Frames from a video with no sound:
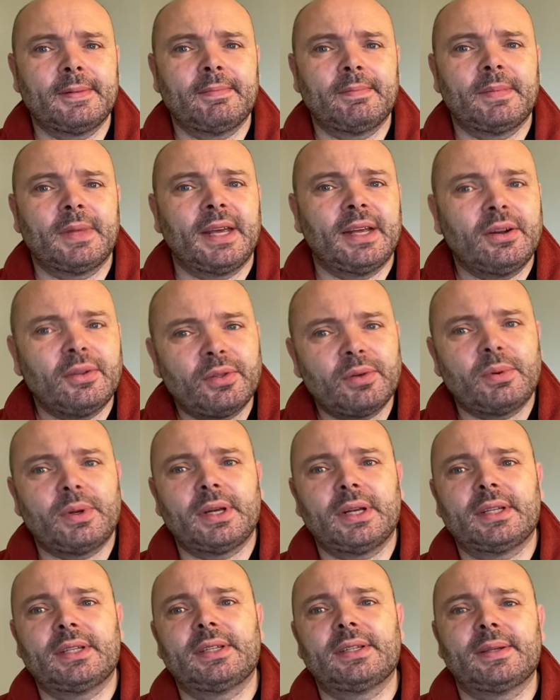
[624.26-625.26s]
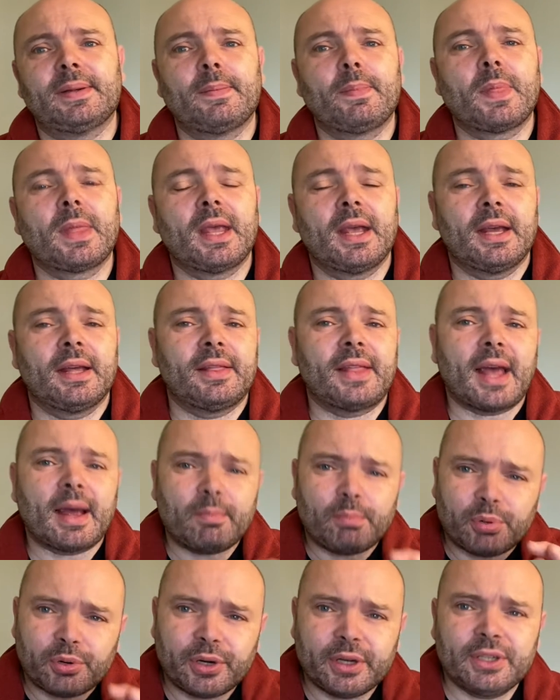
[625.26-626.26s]
In other words, that
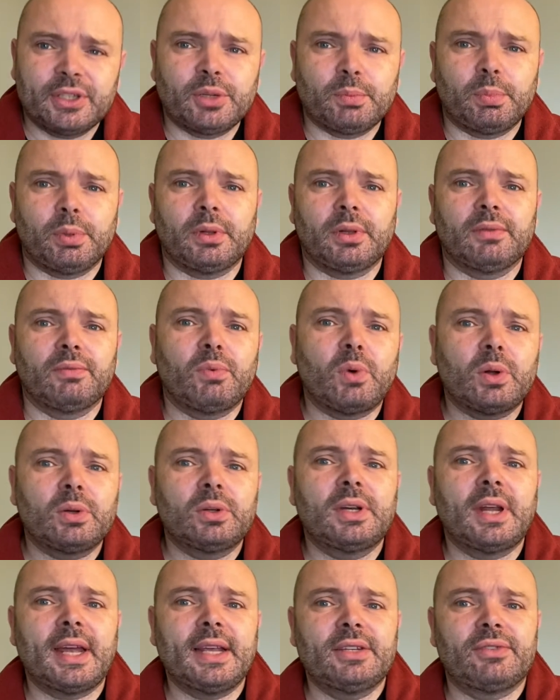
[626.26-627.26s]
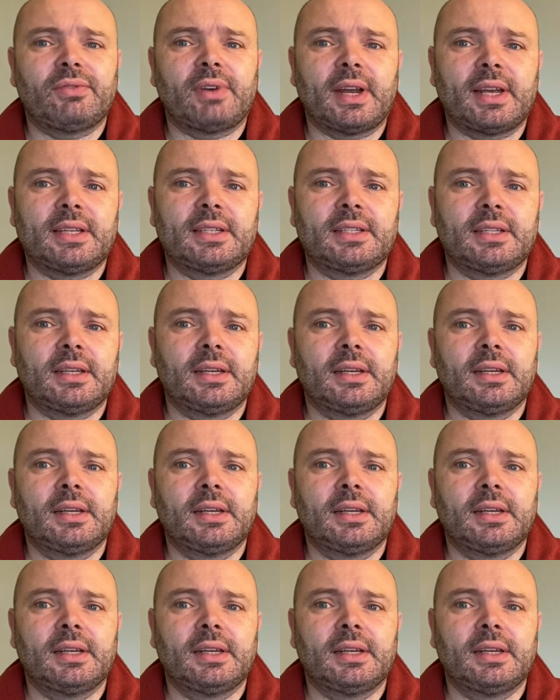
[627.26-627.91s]
principle of one day's rest